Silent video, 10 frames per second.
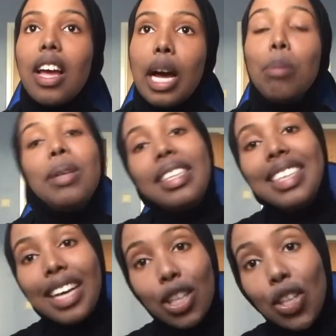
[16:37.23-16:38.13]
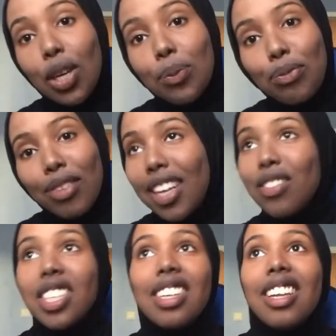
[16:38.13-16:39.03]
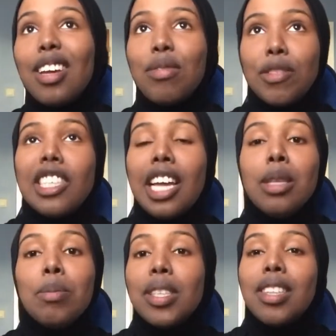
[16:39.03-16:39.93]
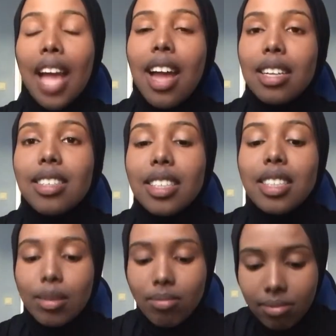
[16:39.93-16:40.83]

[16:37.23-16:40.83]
I'm pleasing Allah. And I've said it like 50 times, but that is